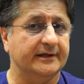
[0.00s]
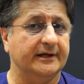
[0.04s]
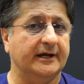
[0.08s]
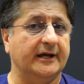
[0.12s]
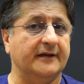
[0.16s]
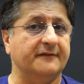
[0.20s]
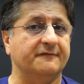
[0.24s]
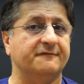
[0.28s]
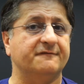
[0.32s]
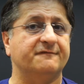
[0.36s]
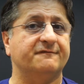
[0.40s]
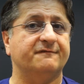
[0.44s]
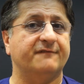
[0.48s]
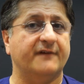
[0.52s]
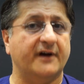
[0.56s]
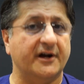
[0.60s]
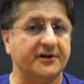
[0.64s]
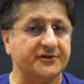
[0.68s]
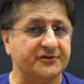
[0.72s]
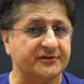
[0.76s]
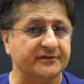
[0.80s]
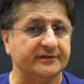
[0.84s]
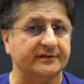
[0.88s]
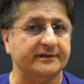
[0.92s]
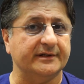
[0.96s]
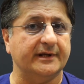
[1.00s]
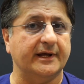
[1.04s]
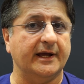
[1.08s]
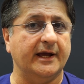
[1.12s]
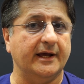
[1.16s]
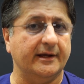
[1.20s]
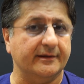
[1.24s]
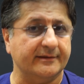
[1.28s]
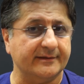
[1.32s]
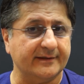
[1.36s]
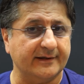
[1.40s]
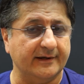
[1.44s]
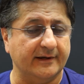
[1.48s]
and functional
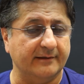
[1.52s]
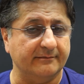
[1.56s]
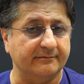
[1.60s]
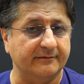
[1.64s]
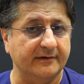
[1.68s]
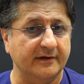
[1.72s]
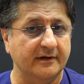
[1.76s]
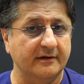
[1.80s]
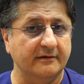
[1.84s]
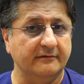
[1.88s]
outcome.